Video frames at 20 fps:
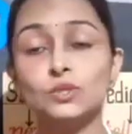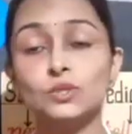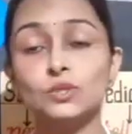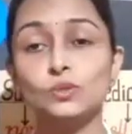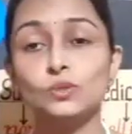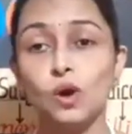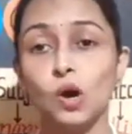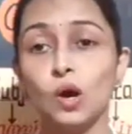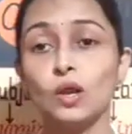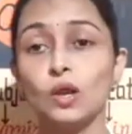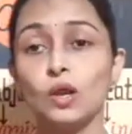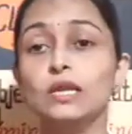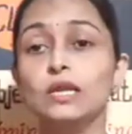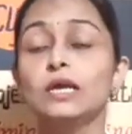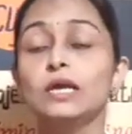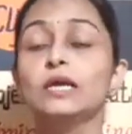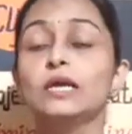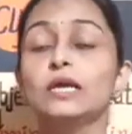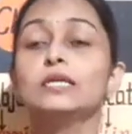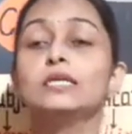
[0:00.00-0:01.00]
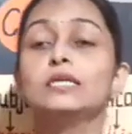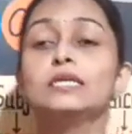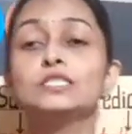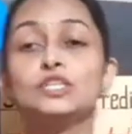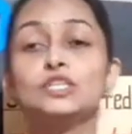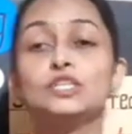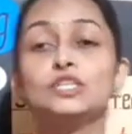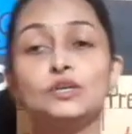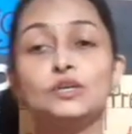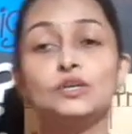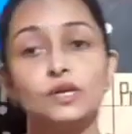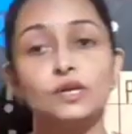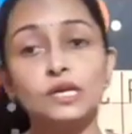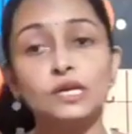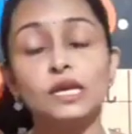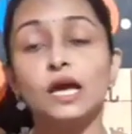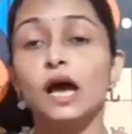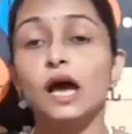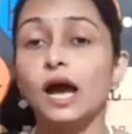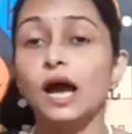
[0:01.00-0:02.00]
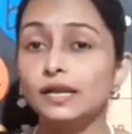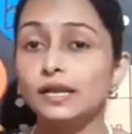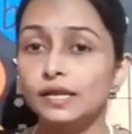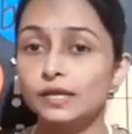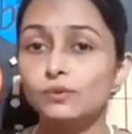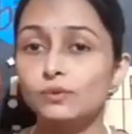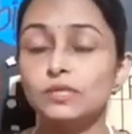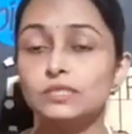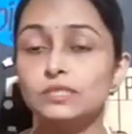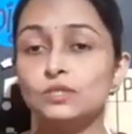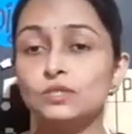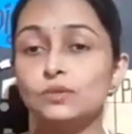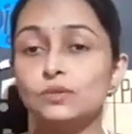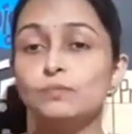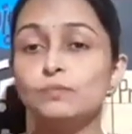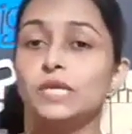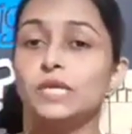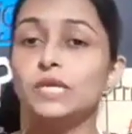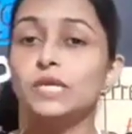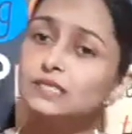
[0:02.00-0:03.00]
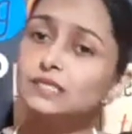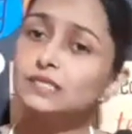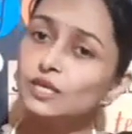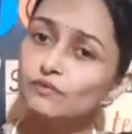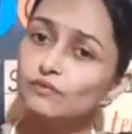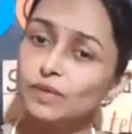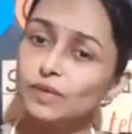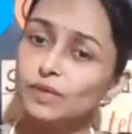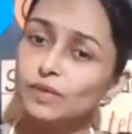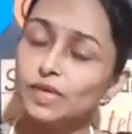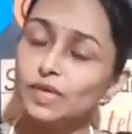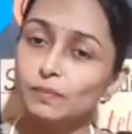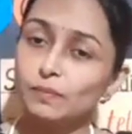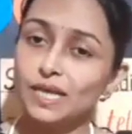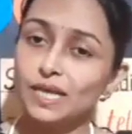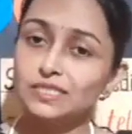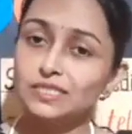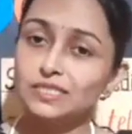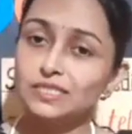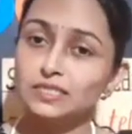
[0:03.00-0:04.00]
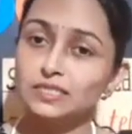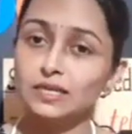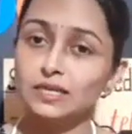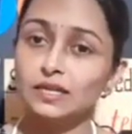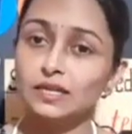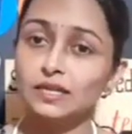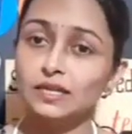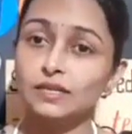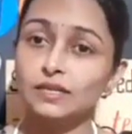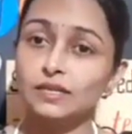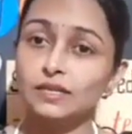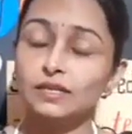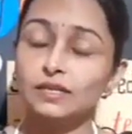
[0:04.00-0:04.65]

all, children, I request you, please give me a pencil.